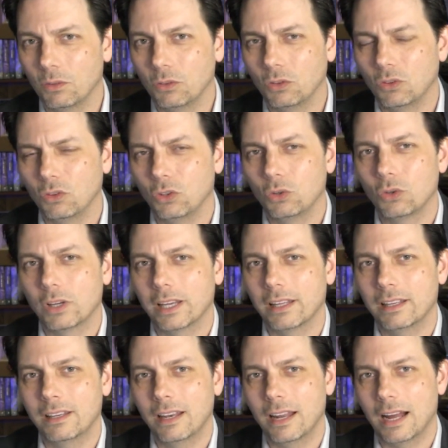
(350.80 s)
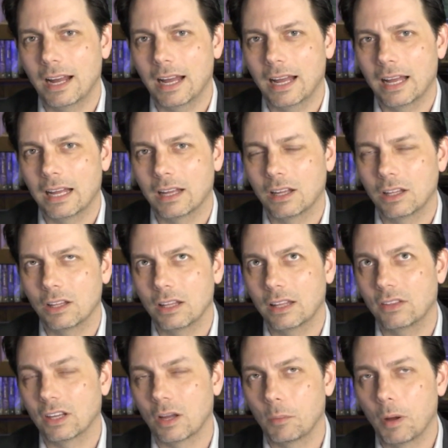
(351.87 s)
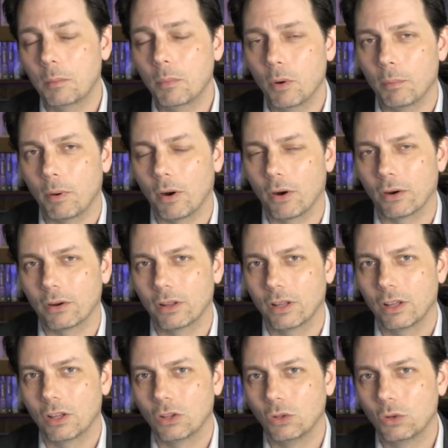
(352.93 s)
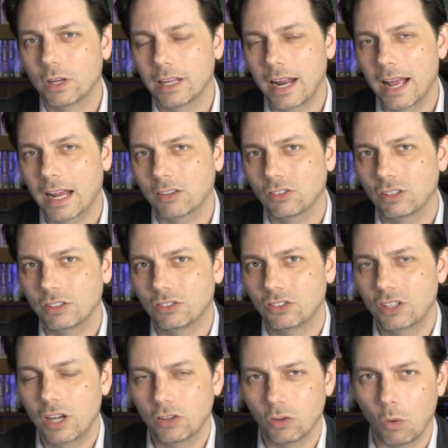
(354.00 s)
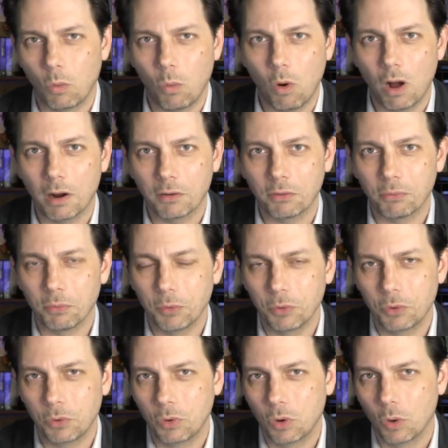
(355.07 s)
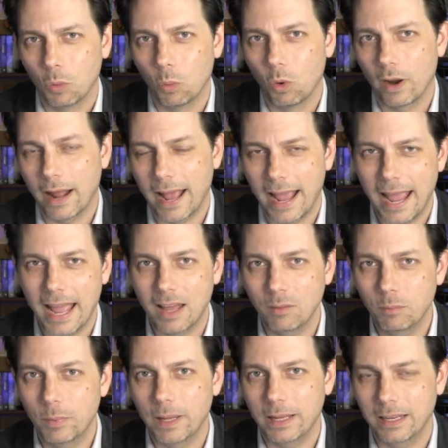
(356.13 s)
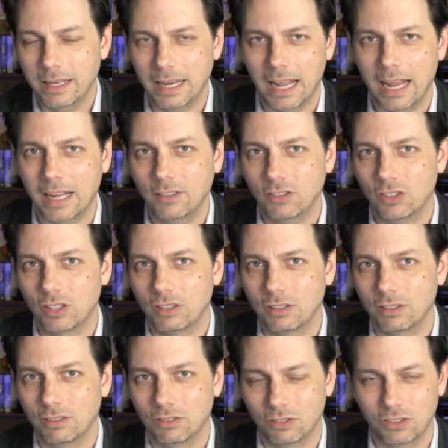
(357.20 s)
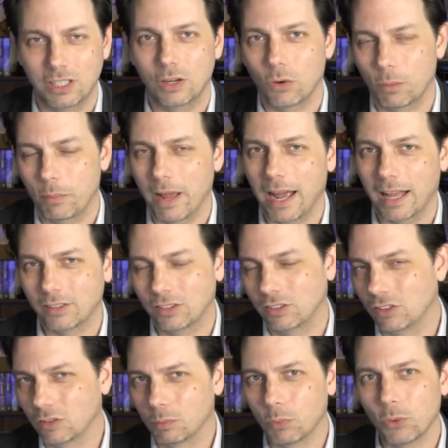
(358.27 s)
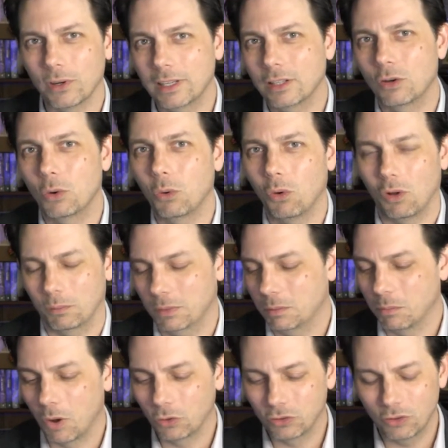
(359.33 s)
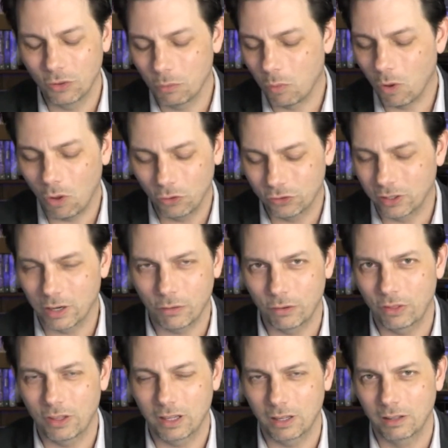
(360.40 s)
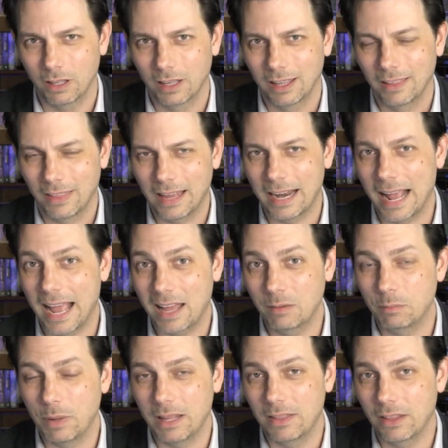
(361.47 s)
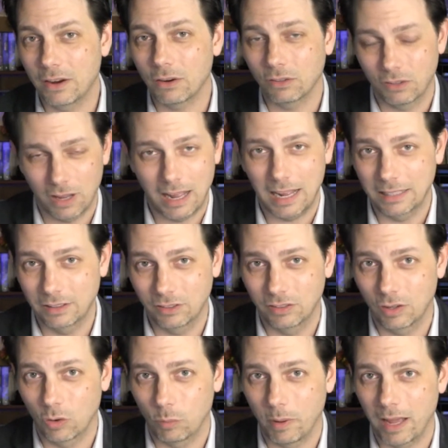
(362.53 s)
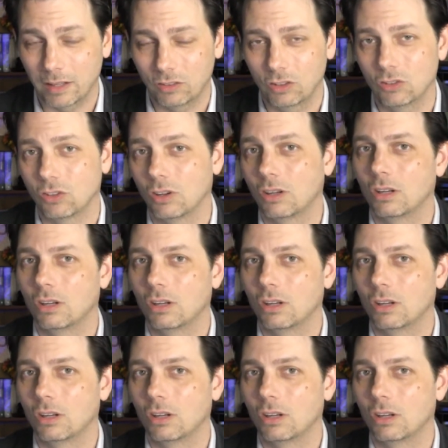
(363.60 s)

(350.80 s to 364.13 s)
you can and the Kamumbo part, you can actually see us walk through what had been an ancient secret passage. It's pretty cool. I mean, most of the walls and everything that had been there to hide the secret passage